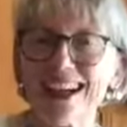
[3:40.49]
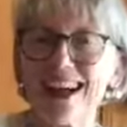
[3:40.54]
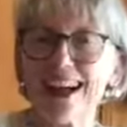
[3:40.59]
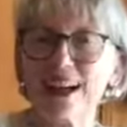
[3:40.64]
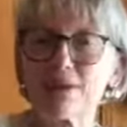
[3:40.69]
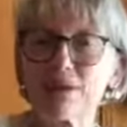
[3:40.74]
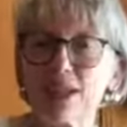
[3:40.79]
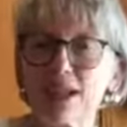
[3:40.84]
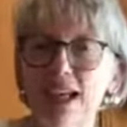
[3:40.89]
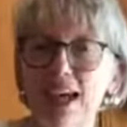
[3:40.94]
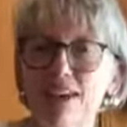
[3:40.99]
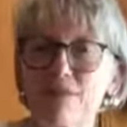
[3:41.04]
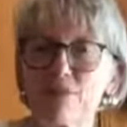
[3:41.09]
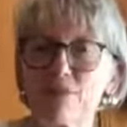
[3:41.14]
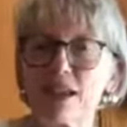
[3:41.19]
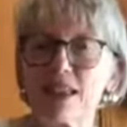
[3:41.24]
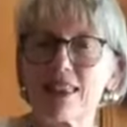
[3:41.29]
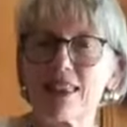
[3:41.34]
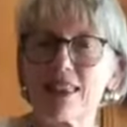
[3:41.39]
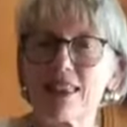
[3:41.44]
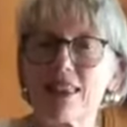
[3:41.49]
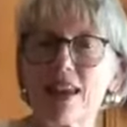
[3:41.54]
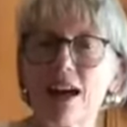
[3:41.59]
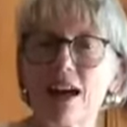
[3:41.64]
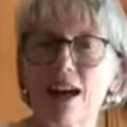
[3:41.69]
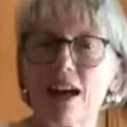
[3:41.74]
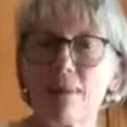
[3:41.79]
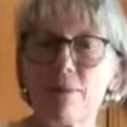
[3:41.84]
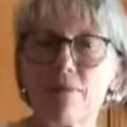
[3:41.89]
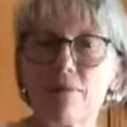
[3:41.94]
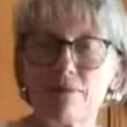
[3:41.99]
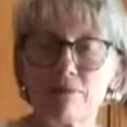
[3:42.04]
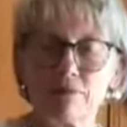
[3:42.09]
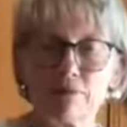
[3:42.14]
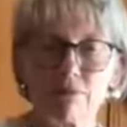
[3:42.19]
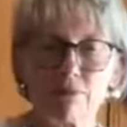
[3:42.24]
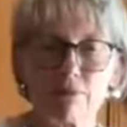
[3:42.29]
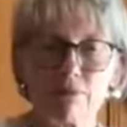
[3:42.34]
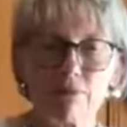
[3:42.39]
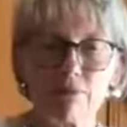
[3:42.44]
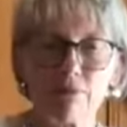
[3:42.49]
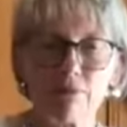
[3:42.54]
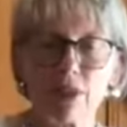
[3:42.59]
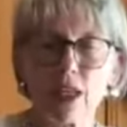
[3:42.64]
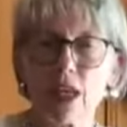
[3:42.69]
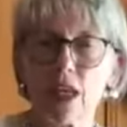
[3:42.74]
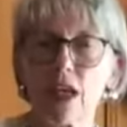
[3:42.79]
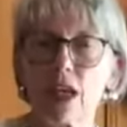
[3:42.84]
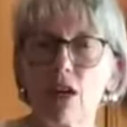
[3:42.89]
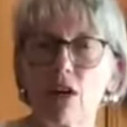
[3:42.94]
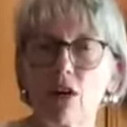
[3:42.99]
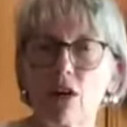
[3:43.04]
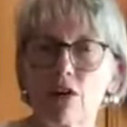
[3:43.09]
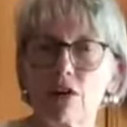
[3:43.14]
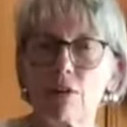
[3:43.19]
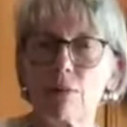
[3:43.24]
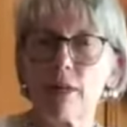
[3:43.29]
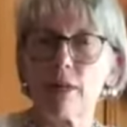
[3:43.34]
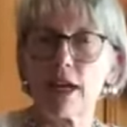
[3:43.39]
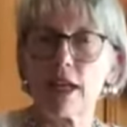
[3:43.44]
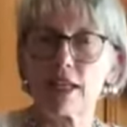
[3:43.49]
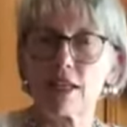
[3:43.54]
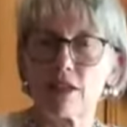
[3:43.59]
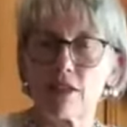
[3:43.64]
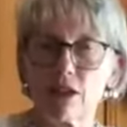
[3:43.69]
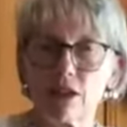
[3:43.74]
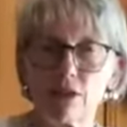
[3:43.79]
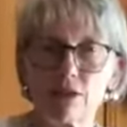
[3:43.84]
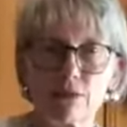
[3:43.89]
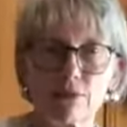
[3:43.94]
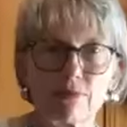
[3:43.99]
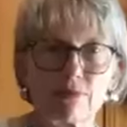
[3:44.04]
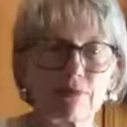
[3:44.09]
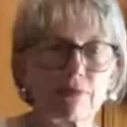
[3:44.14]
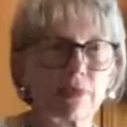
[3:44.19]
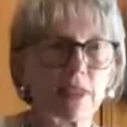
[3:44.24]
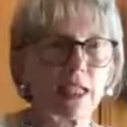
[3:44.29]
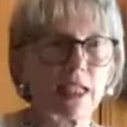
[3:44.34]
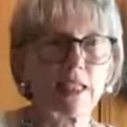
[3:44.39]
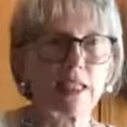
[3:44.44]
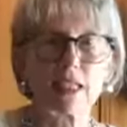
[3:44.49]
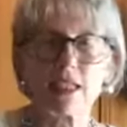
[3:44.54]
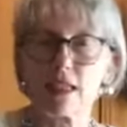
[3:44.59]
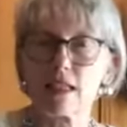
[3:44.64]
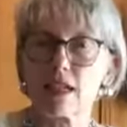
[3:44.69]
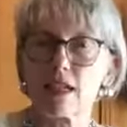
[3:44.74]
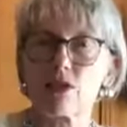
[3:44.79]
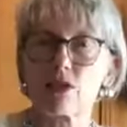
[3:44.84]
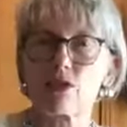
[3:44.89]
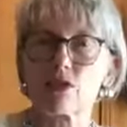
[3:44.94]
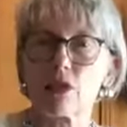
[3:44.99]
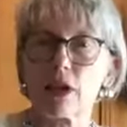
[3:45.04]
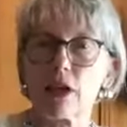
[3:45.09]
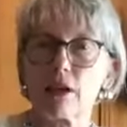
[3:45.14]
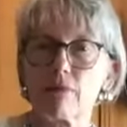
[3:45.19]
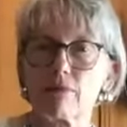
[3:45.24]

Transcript: I'm going to have my thumb on the bass note. That's the 6th string.